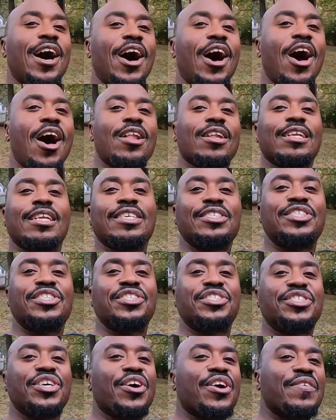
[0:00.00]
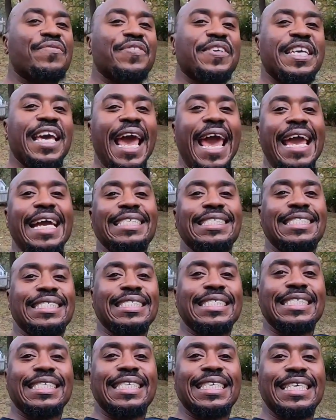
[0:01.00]
all of this
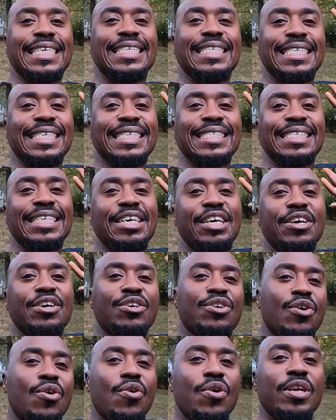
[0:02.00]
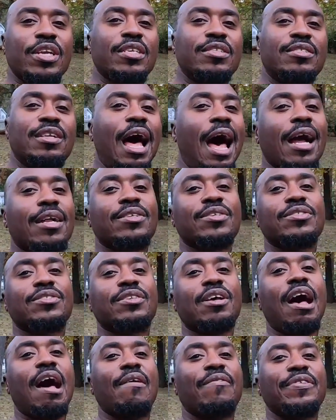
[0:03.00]
certification and going to doctor's
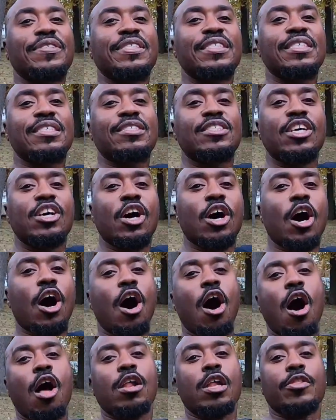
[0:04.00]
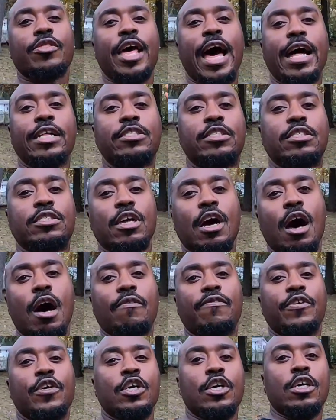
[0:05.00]
offices, all of that
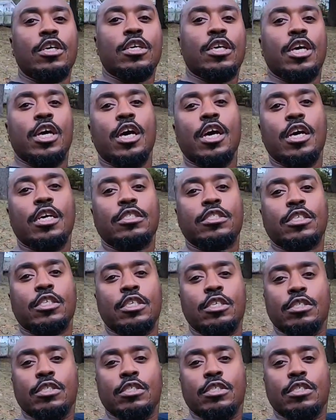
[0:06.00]
stuff is